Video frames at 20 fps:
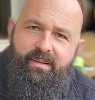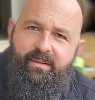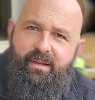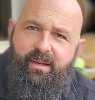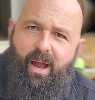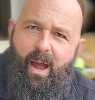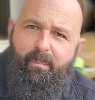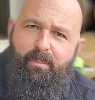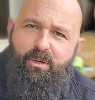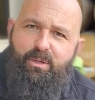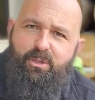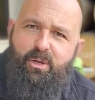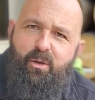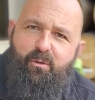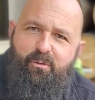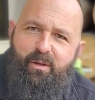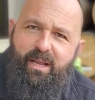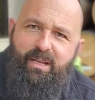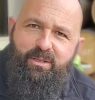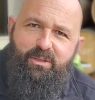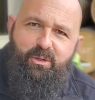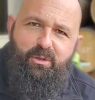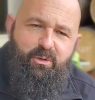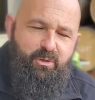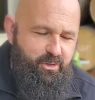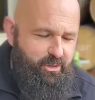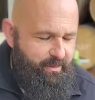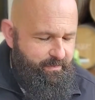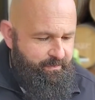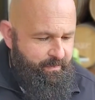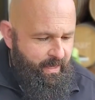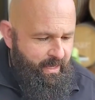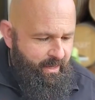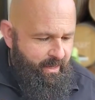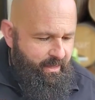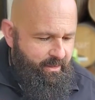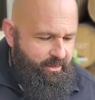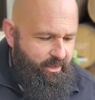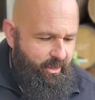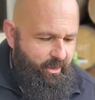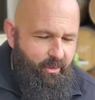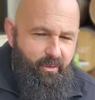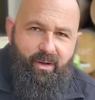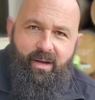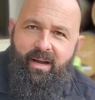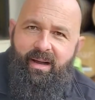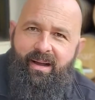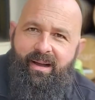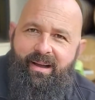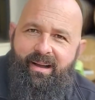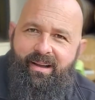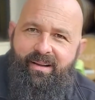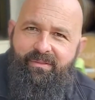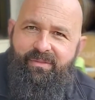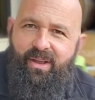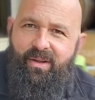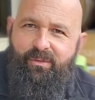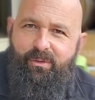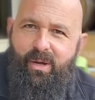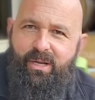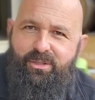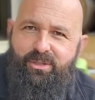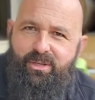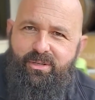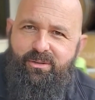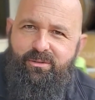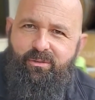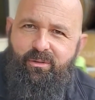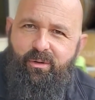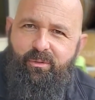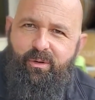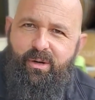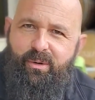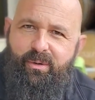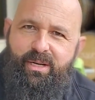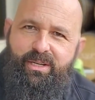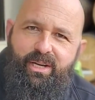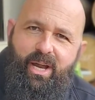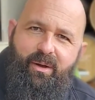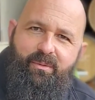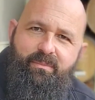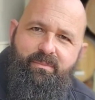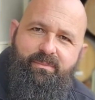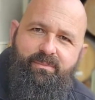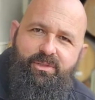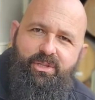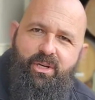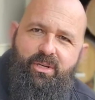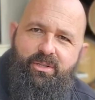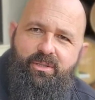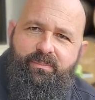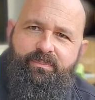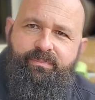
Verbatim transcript: the copper sulfate solution so uh, if you have questions feel free to reach out cheers